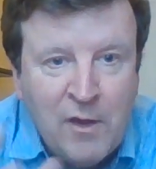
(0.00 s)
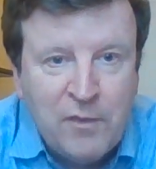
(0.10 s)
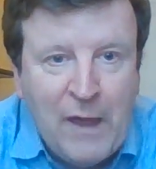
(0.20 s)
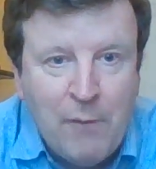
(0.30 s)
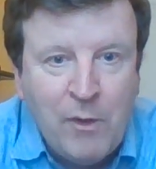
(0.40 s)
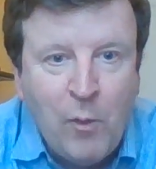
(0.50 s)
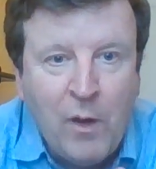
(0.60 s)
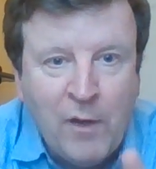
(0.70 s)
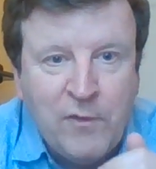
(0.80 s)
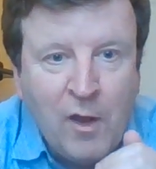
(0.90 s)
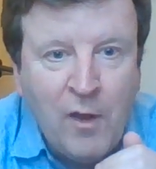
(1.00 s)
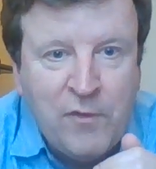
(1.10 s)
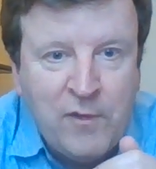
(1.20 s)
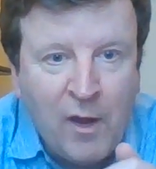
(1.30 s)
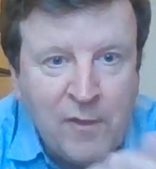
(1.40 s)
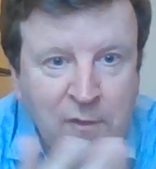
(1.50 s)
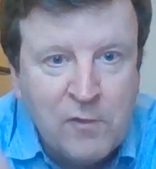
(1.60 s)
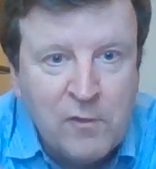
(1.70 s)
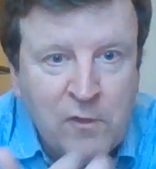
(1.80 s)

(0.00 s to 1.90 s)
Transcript: That requires Earth scientists,